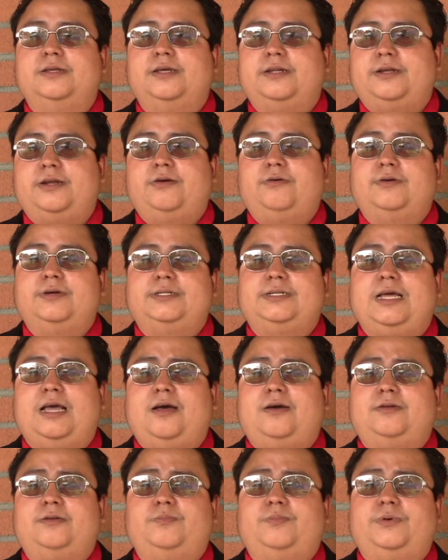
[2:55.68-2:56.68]
narrow it
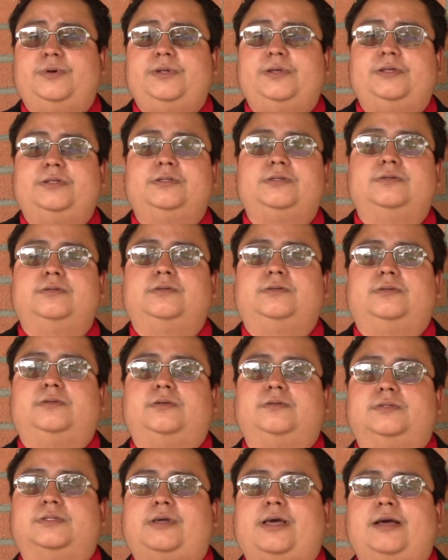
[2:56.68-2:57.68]
down and put it into
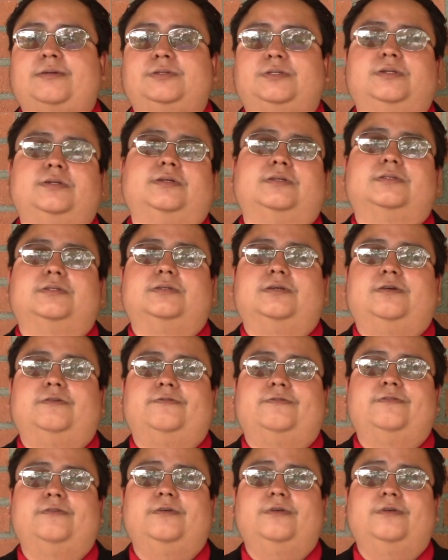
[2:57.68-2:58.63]
closed captioning and stuff.